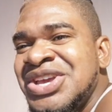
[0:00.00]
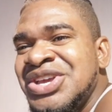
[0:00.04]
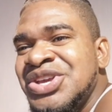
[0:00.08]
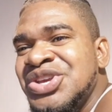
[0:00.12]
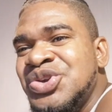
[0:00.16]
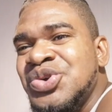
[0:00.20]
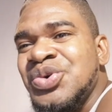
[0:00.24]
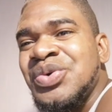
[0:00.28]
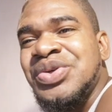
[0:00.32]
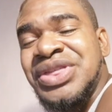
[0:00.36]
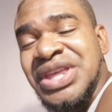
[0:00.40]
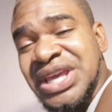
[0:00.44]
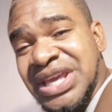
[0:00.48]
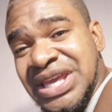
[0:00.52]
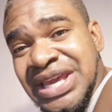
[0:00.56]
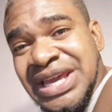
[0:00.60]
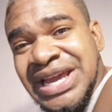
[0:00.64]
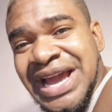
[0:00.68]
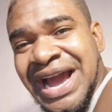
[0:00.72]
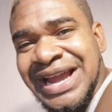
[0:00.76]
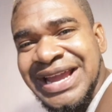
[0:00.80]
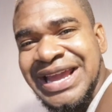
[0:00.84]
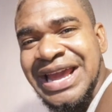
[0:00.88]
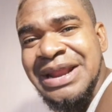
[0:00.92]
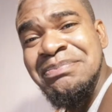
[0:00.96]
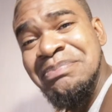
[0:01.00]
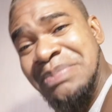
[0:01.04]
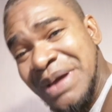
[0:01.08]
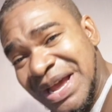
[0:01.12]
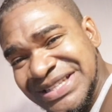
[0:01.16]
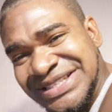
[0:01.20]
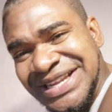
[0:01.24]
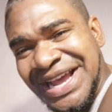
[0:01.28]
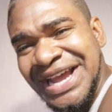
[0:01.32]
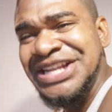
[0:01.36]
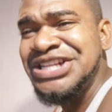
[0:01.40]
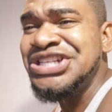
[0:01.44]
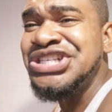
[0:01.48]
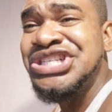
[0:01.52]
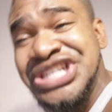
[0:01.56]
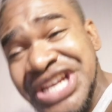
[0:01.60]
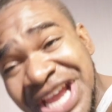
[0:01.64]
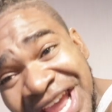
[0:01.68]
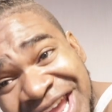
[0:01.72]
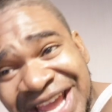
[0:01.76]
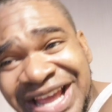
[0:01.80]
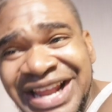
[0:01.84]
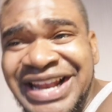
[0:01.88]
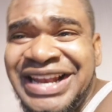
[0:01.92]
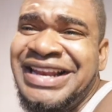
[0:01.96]
You think he can get better in
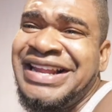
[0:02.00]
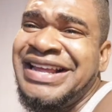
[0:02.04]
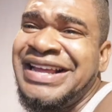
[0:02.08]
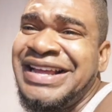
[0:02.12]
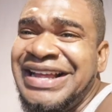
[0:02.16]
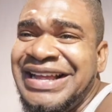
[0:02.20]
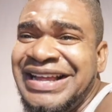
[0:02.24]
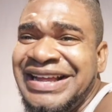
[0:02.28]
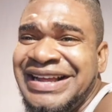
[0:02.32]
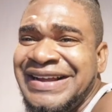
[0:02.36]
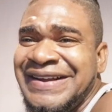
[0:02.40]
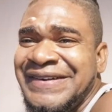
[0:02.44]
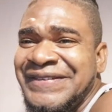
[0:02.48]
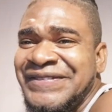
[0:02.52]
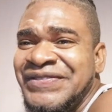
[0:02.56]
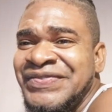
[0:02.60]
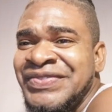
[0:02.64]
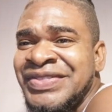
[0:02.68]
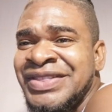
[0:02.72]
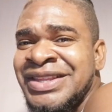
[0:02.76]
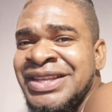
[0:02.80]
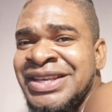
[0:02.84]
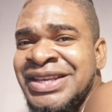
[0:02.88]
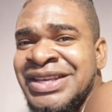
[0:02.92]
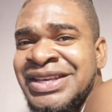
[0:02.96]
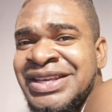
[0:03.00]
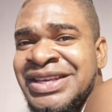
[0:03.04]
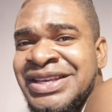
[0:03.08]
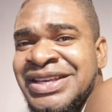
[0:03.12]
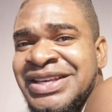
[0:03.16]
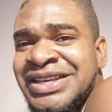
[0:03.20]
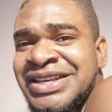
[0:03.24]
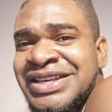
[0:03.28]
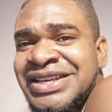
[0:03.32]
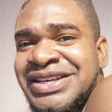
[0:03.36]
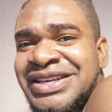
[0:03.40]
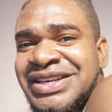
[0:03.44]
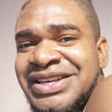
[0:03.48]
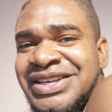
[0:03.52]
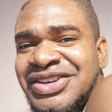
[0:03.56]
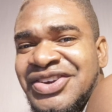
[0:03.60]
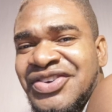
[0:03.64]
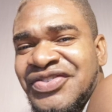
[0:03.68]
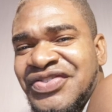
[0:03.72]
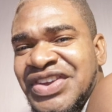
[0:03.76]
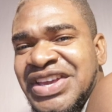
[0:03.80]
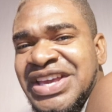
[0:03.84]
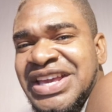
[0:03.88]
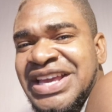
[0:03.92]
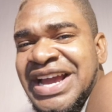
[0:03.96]
jail? Huh?
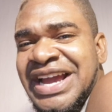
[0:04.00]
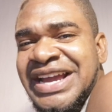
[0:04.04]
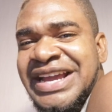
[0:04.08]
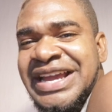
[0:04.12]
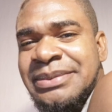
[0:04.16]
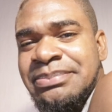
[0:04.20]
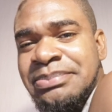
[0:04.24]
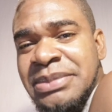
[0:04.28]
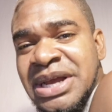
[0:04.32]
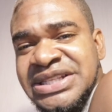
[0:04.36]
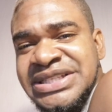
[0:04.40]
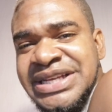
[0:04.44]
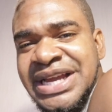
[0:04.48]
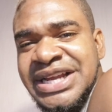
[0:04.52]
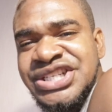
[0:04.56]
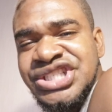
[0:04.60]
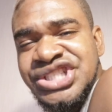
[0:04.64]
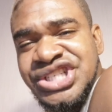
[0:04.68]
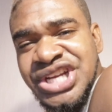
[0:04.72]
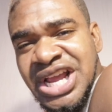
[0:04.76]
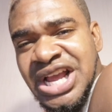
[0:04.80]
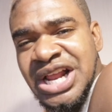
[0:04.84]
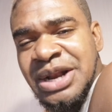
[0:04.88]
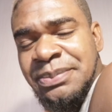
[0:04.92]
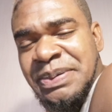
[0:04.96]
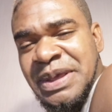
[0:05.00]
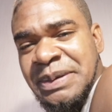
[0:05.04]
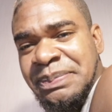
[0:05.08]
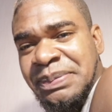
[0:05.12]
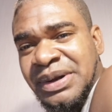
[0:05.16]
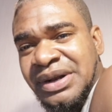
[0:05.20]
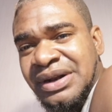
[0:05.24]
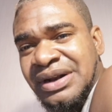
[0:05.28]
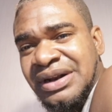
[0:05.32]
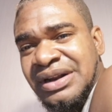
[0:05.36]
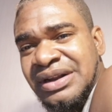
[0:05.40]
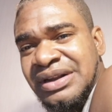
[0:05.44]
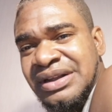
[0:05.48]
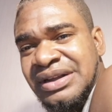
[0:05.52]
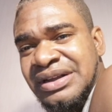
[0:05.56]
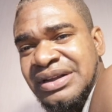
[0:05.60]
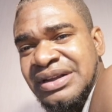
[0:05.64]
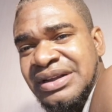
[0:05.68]
You think he can get better in jail, people?